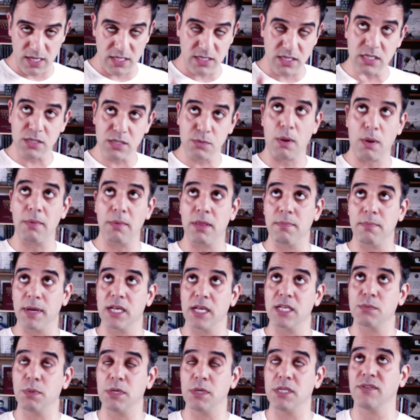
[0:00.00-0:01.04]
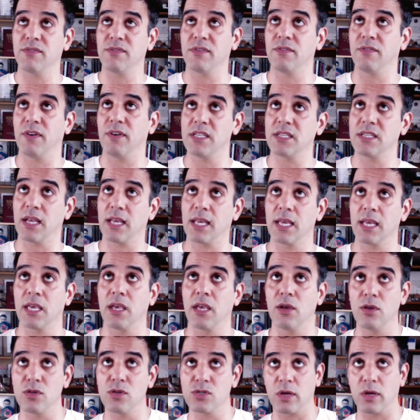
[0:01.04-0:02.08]
This is probably the biggest piece of advice I can
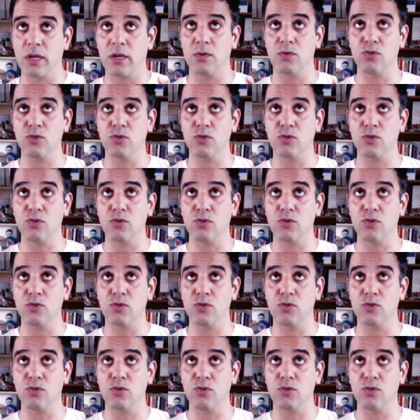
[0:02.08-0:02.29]
kill you, so I don't